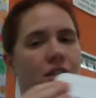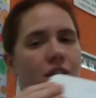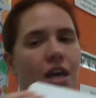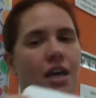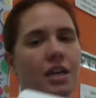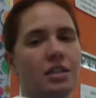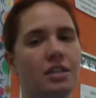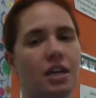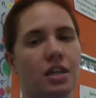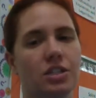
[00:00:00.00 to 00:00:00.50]
the
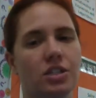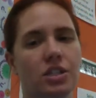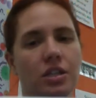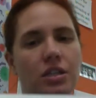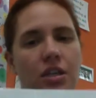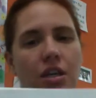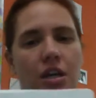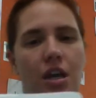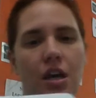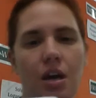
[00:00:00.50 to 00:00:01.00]
A section.
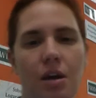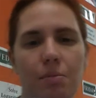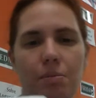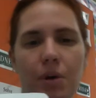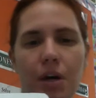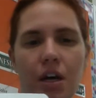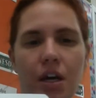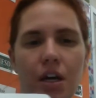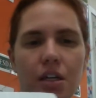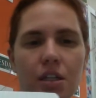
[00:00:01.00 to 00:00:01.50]

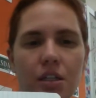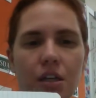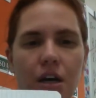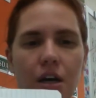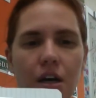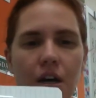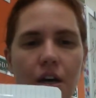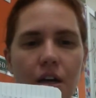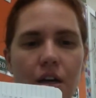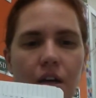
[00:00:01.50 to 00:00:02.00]
But
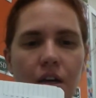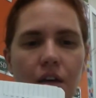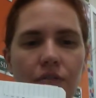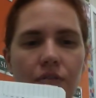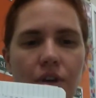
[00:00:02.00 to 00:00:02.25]
if